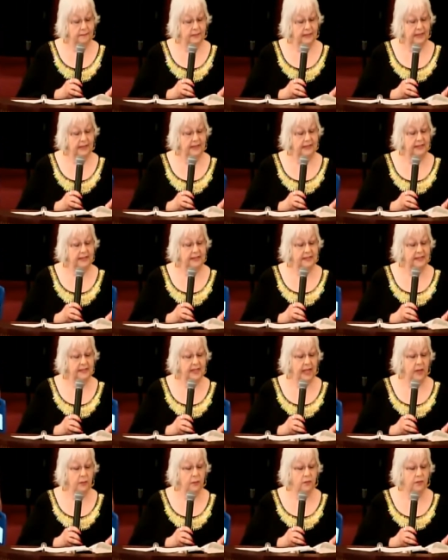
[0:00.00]
He says,
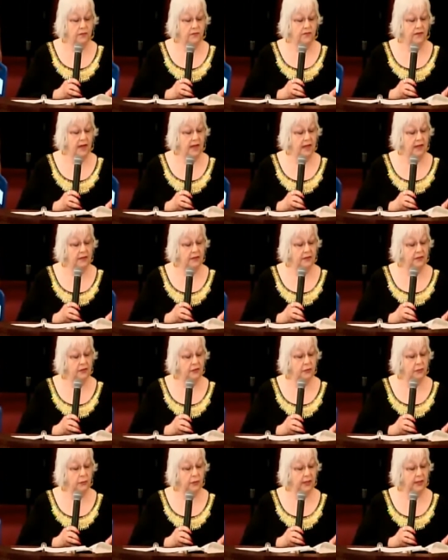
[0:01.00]
I will follow
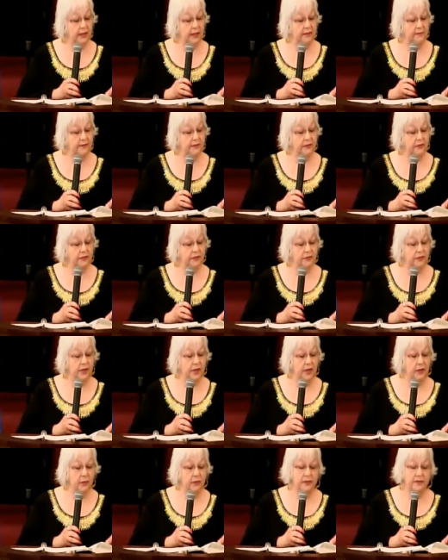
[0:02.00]
you wherever you
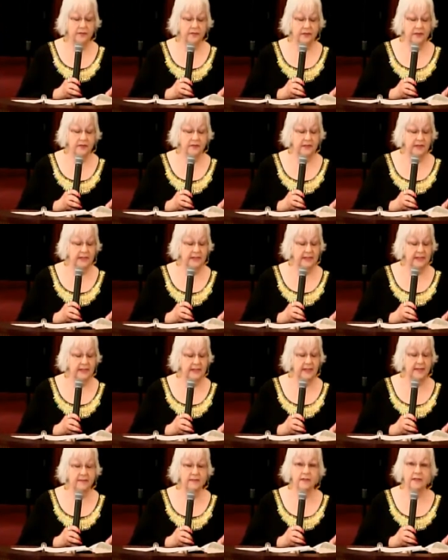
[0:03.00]
go in
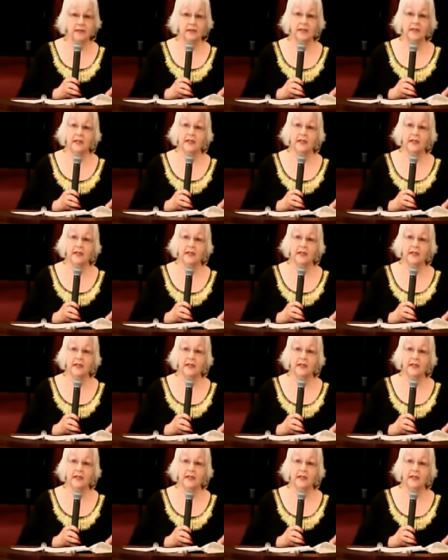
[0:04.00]
57.